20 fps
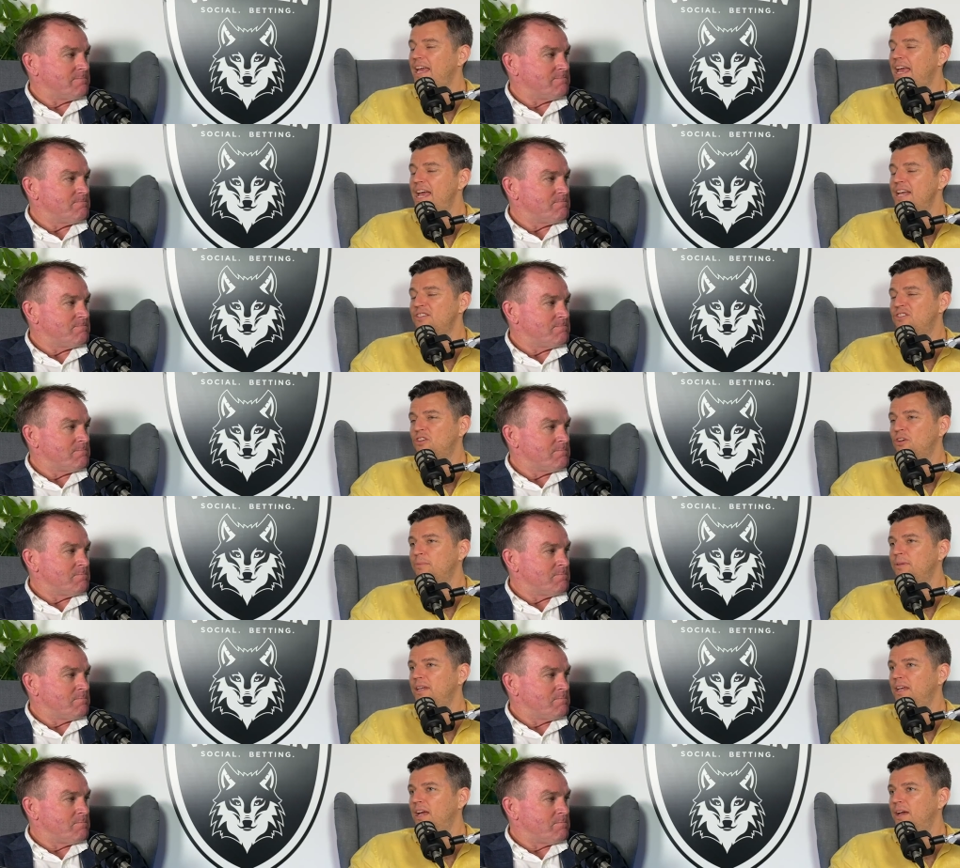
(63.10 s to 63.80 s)
Speaker 1: how's
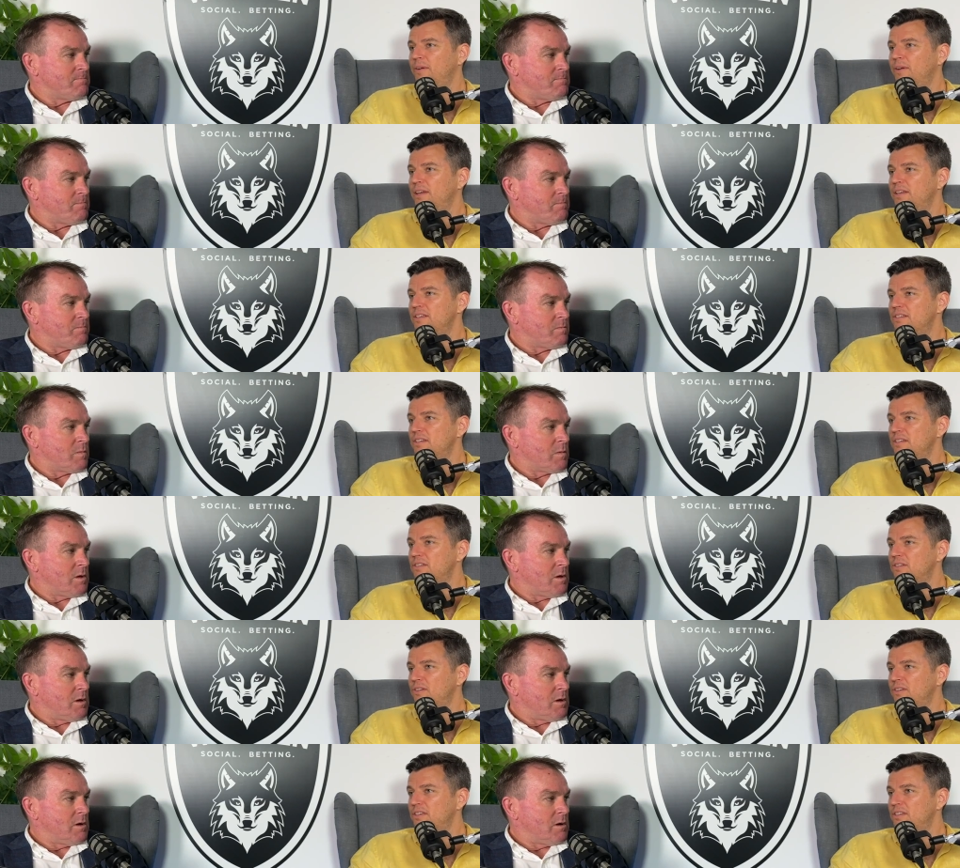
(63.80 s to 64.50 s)
Tommy going? He's,
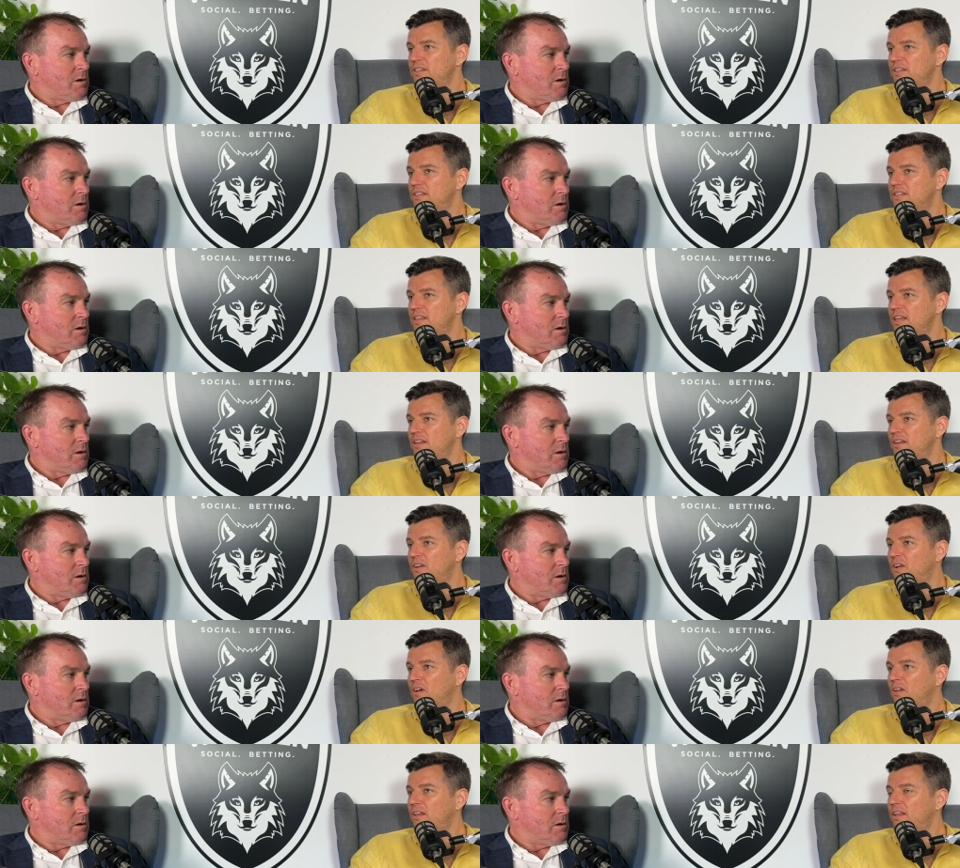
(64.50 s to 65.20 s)
he's on his
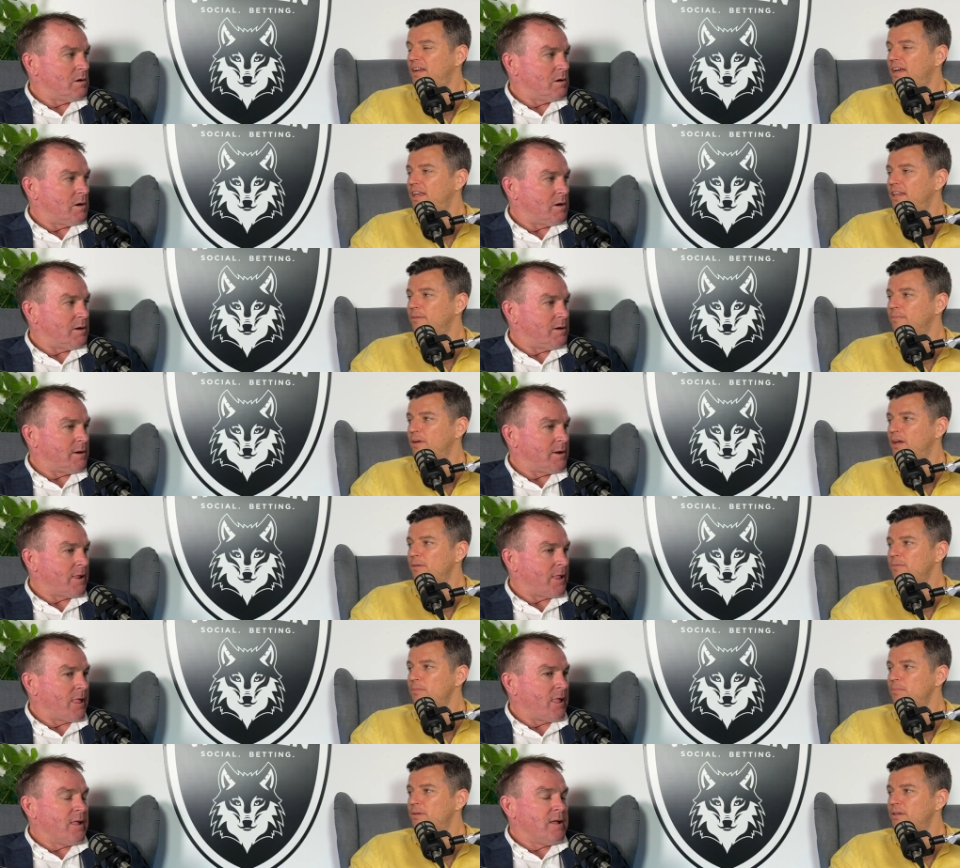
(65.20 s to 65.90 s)
extended holiday at the
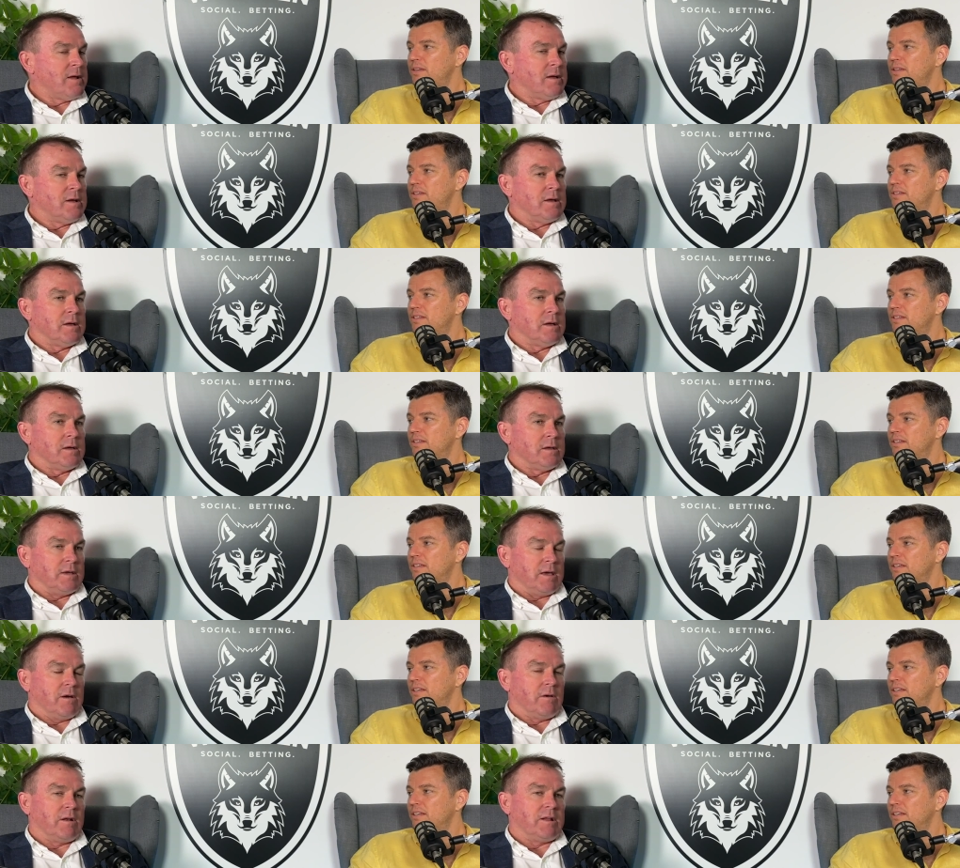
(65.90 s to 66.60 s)
moment, but he's
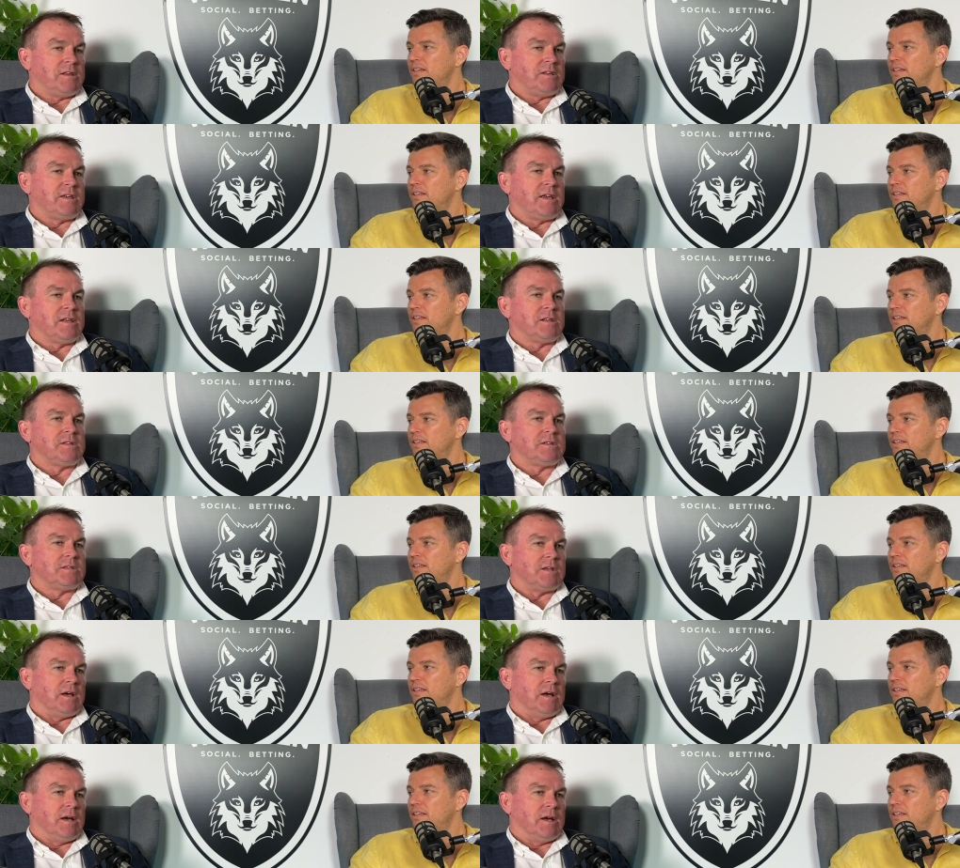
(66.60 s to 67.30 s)
Speaker 2: yeah. Well, he
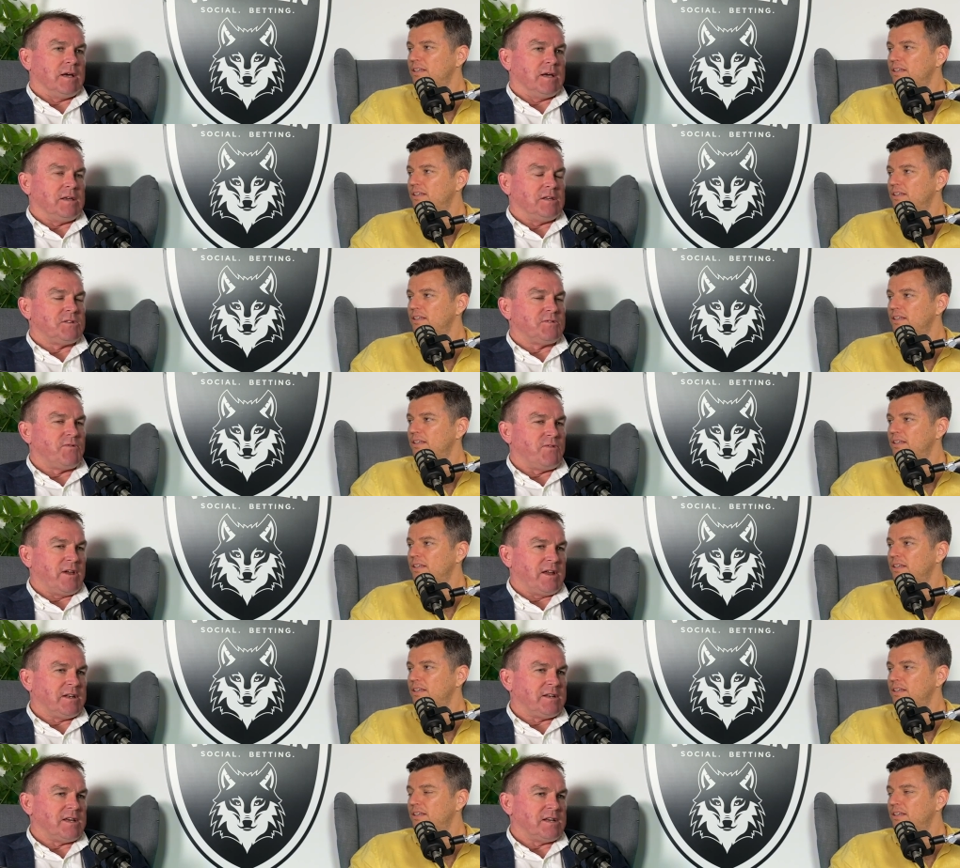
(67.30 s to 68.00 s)
gets uh, it's
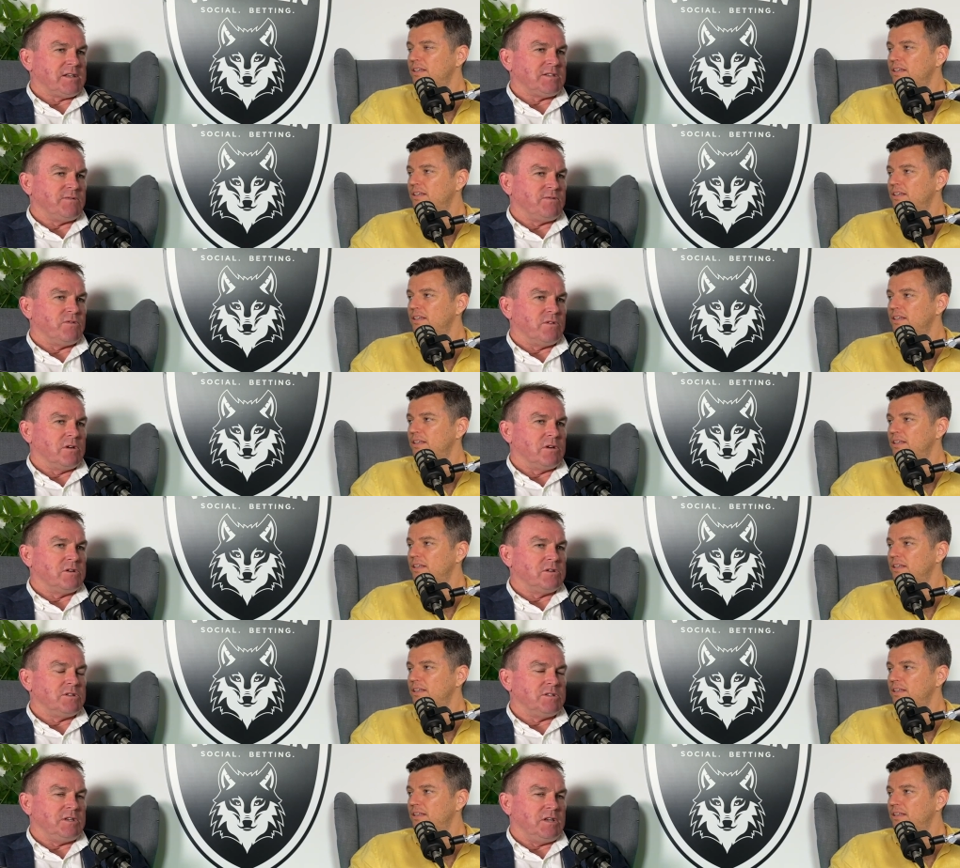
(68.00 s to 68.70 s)
fantastic for him
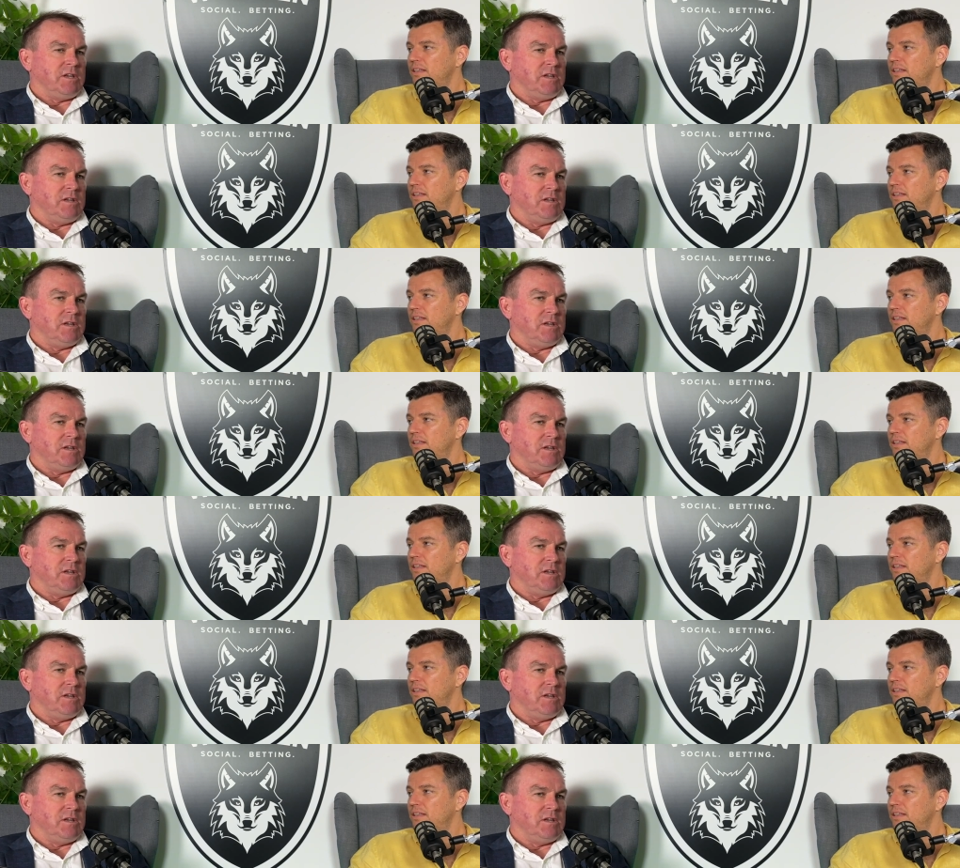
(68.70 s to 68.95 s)
because he